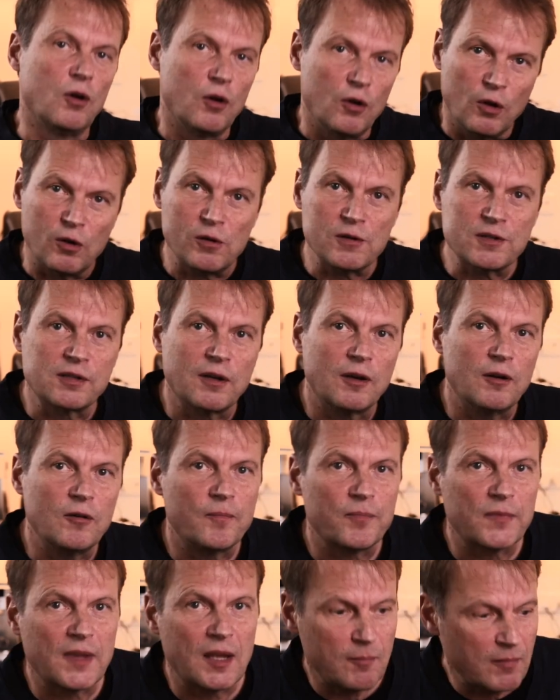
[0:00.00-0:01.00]
Also,
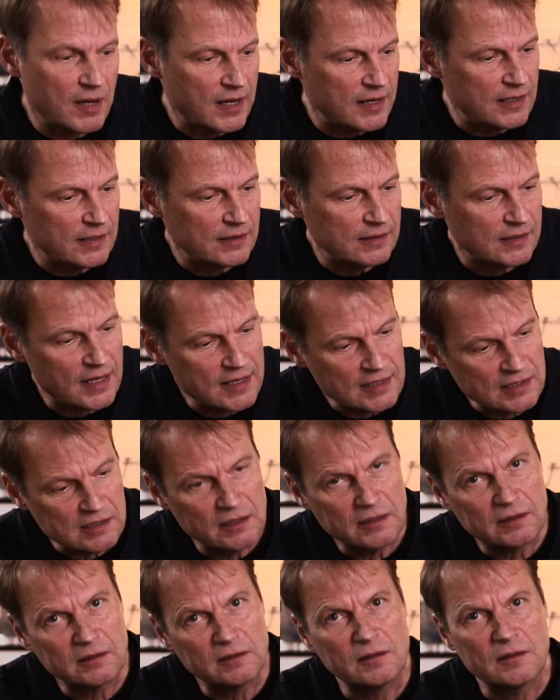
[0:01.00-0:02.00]
my nice
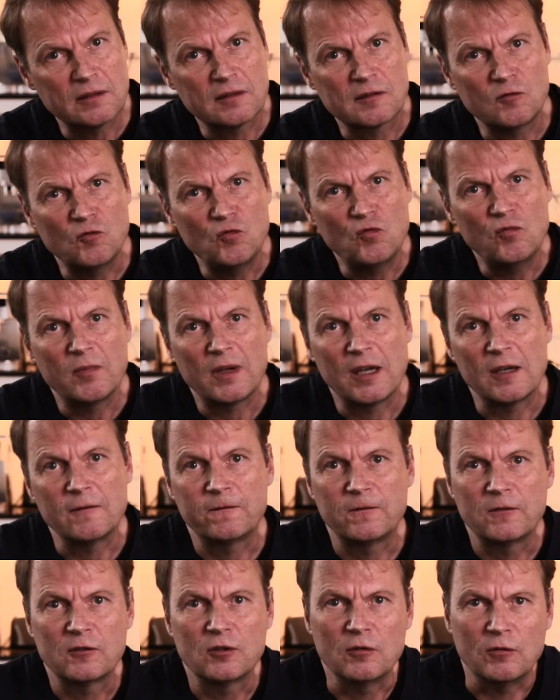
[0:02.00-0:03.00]
little Zoom
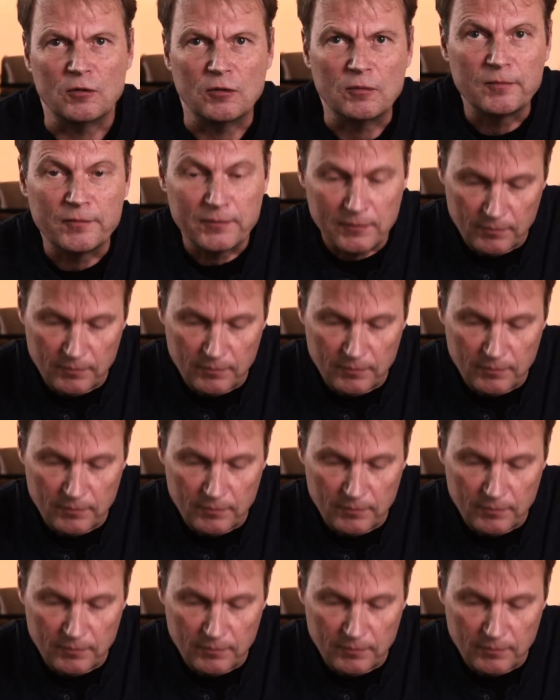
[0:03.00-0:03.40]
F2,